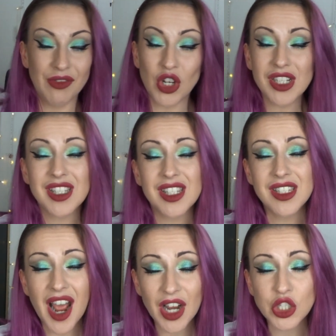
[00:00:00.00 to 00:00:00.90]
I've got a
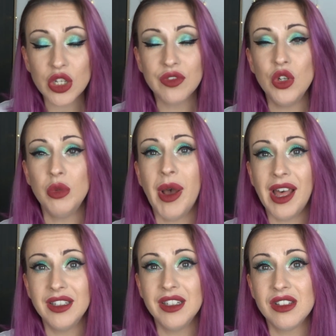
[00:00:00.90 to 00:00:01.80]
stash of new
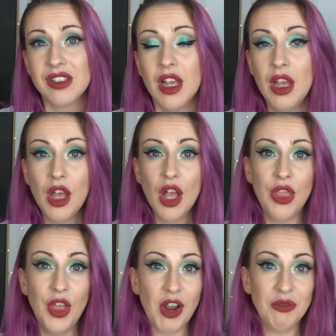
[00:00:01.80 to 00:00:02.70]
palettes
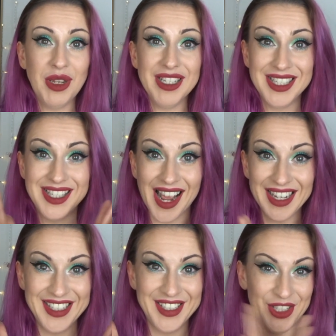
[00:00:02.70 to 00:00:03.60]
that I've been
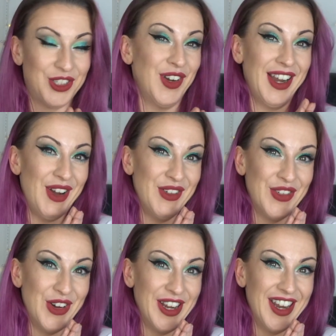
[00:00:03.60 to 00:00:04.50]
dying to try out
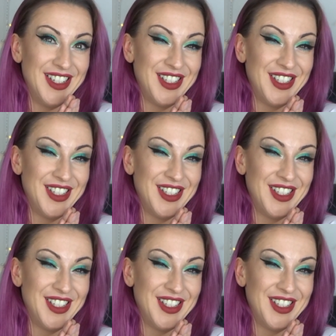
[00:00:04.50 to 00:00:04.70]
for you.